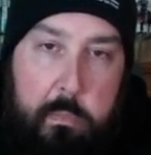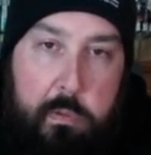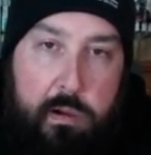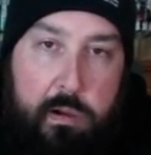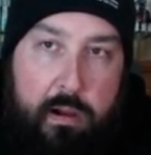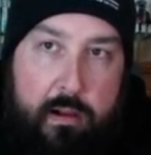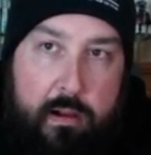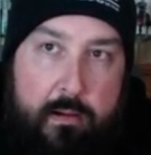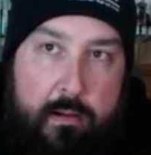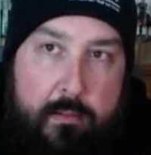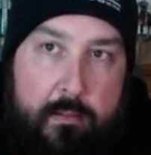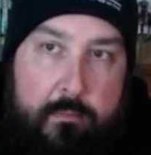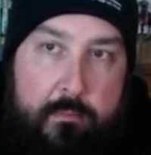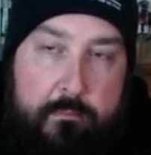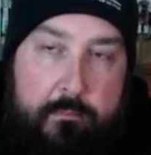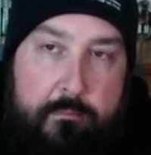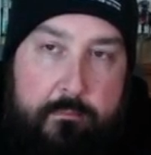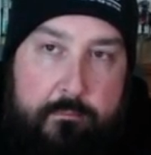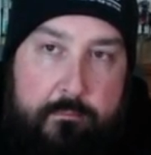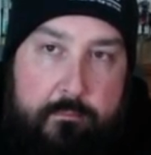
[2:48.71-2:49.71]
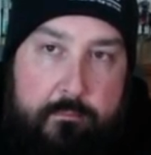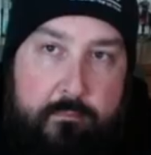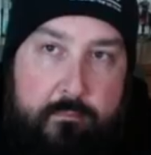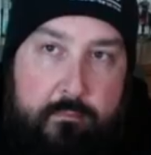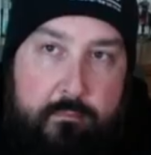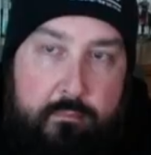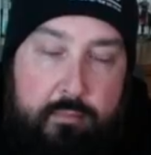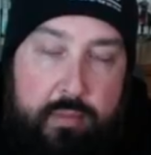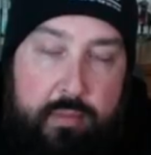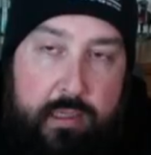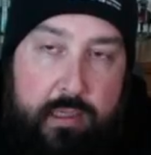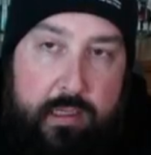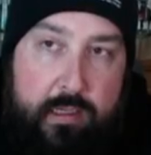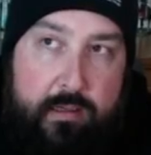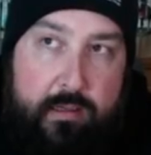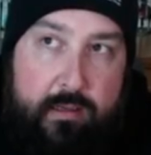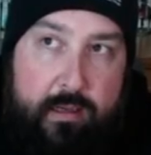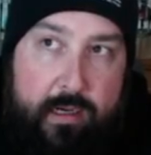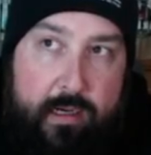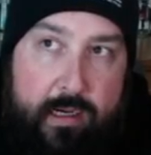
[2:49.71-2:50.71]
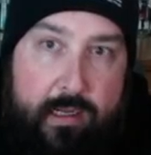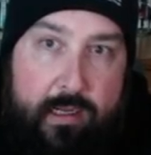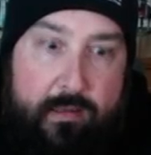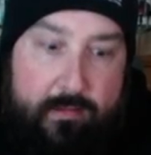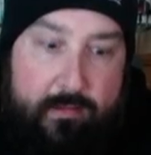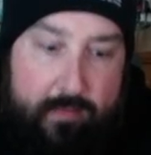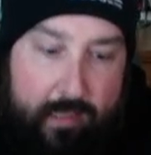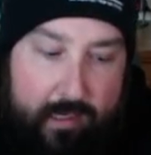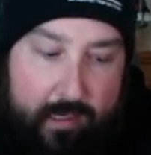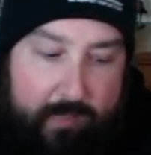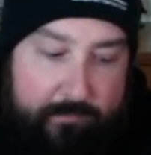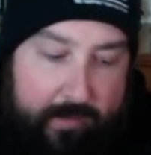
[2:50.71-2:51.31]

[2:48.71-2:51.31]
Um, but I got a lot of,